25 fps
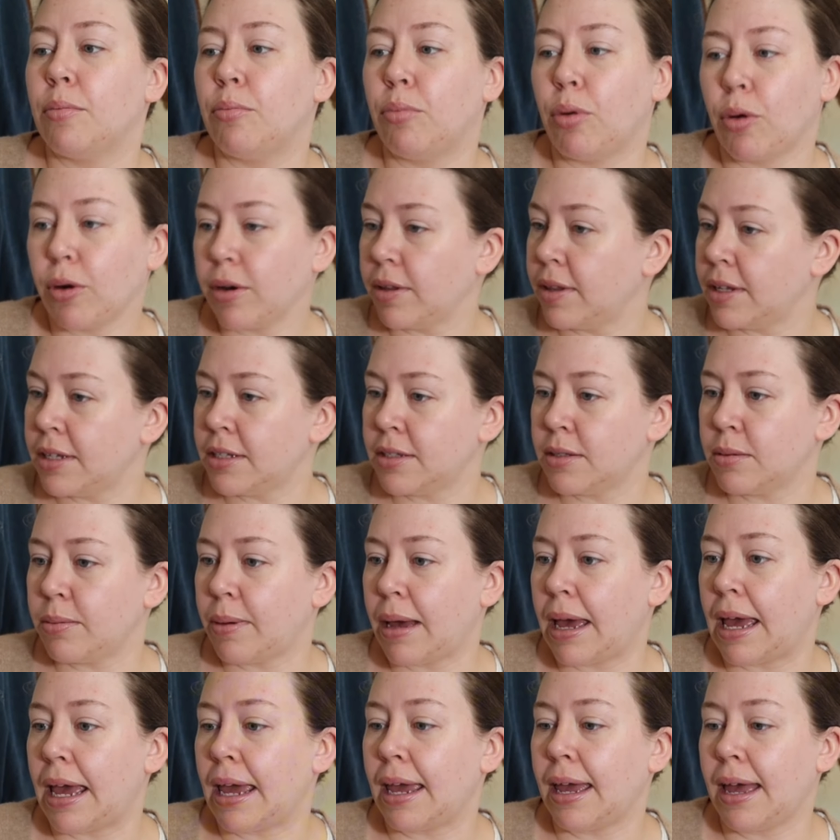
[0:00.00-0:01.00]
Born This
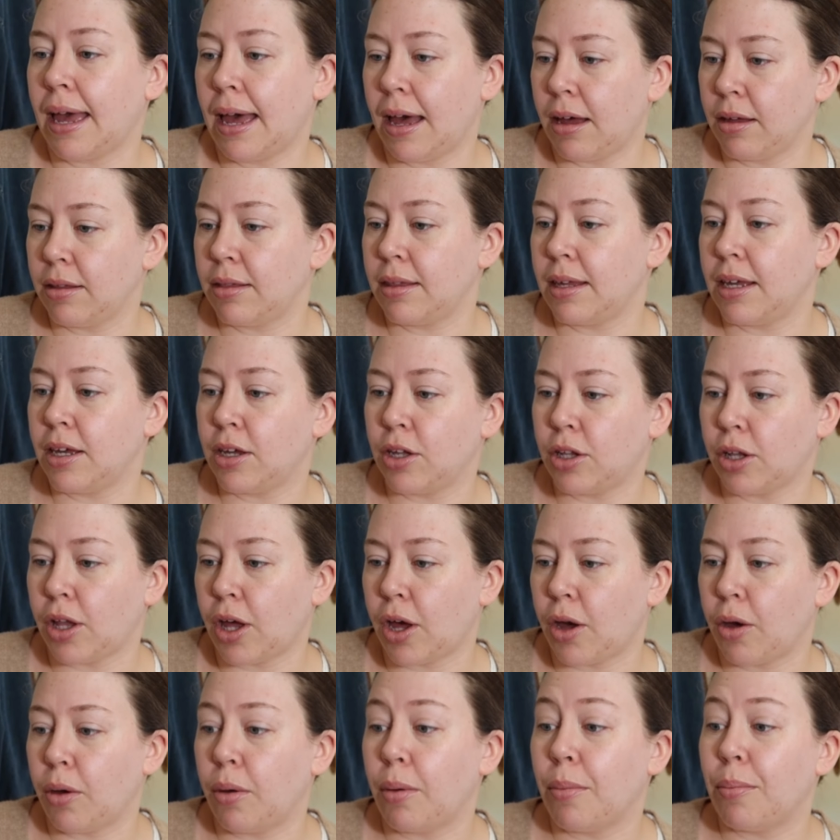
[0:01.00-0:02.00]
Way Healthy
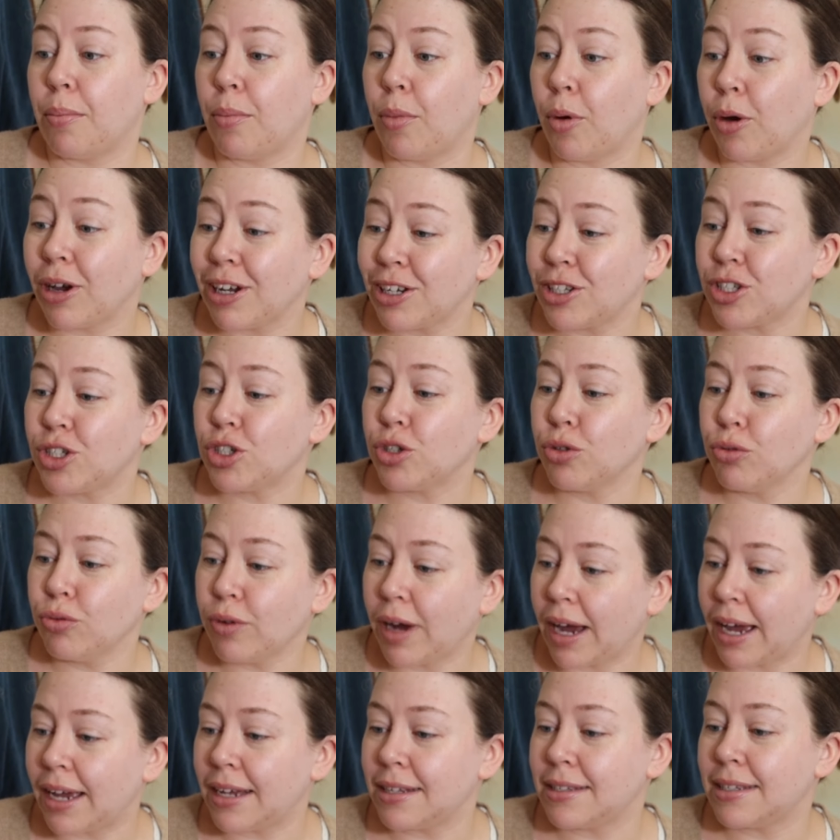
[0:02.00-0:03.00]
Glow
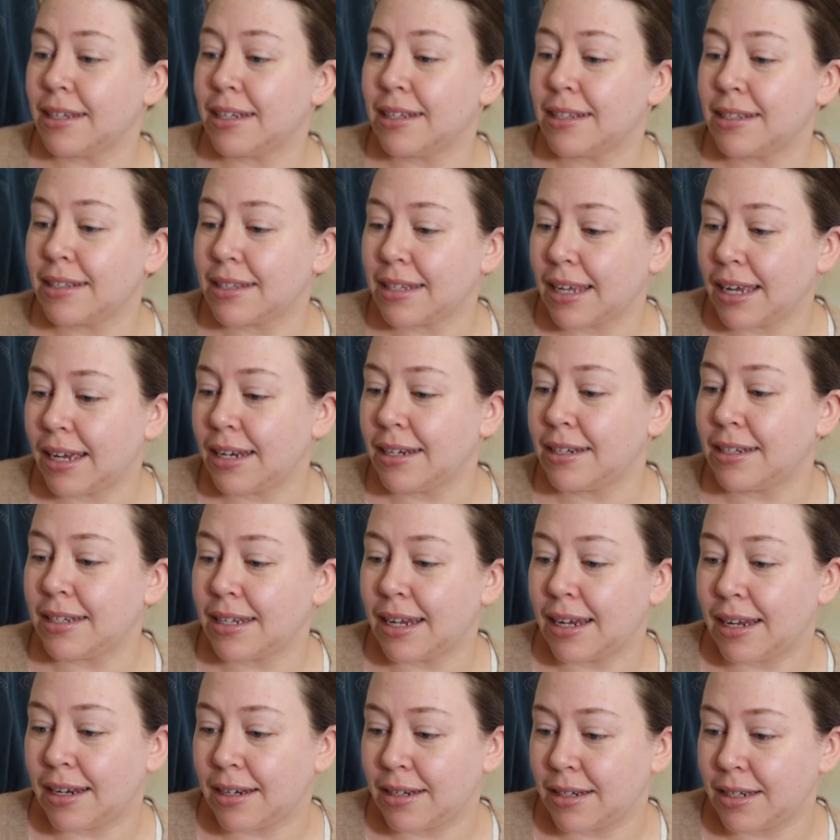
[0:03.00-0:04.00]
Moisturizing Skin
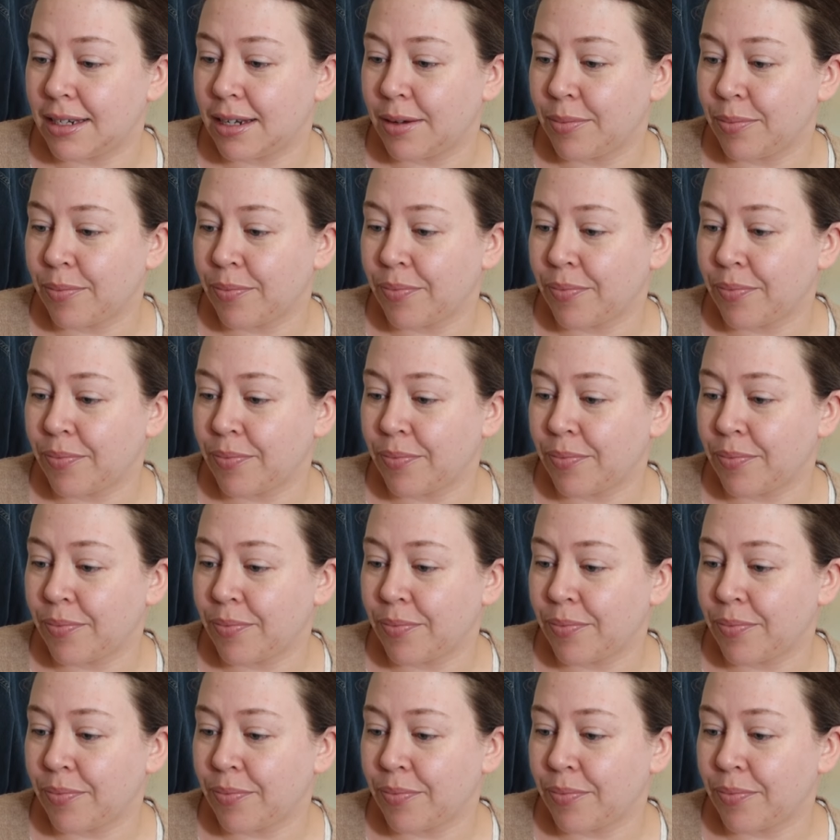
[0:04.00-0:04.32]
Tint,